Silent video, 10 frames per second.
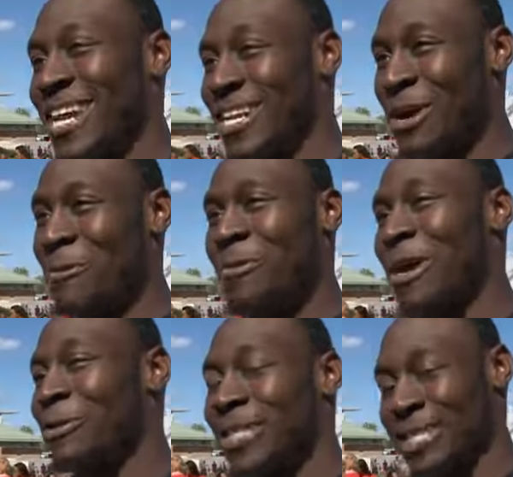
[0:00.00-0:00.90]
that in a humble
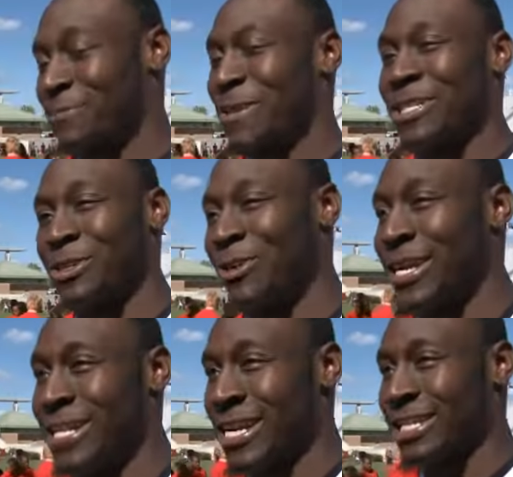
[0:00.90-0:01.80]
way. We just expect to do
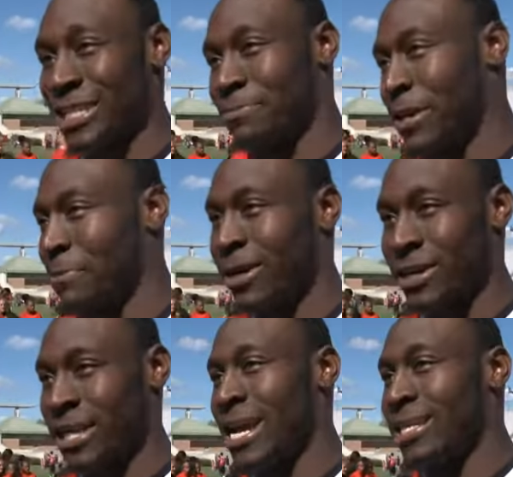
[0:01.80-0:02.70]
great things, just being better
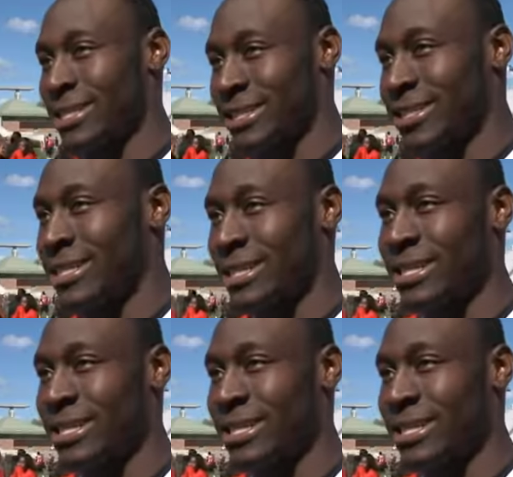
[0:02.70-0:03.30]
than last season.